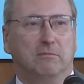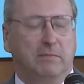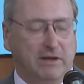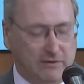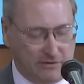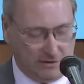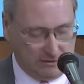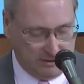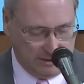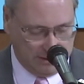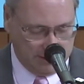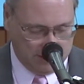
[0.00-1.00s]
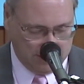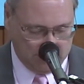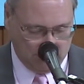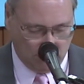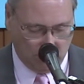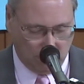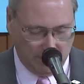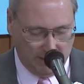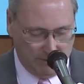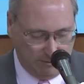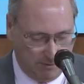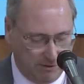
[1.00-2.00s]
Basically, what we
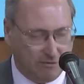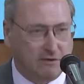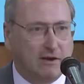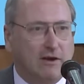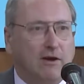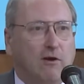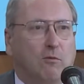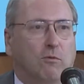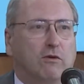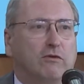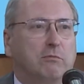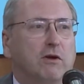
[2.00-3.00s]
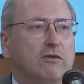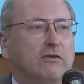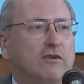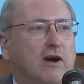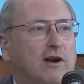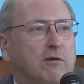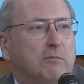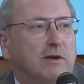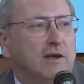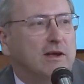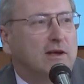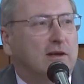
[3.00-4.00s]
do is we're a small startup
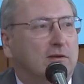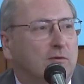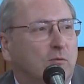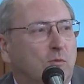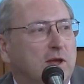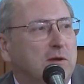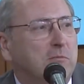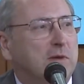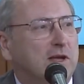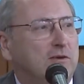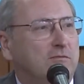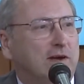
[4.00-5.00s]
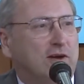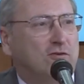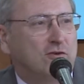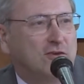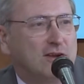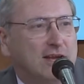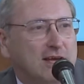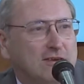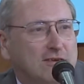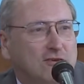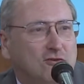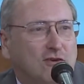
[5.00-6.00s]
and we manufacture the
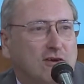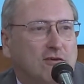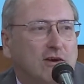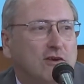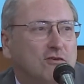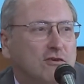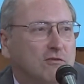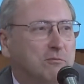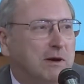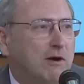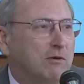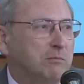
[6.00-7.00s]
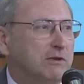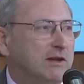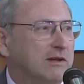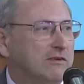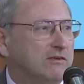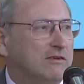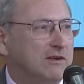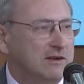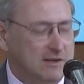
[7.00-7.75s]
next generation of power plants.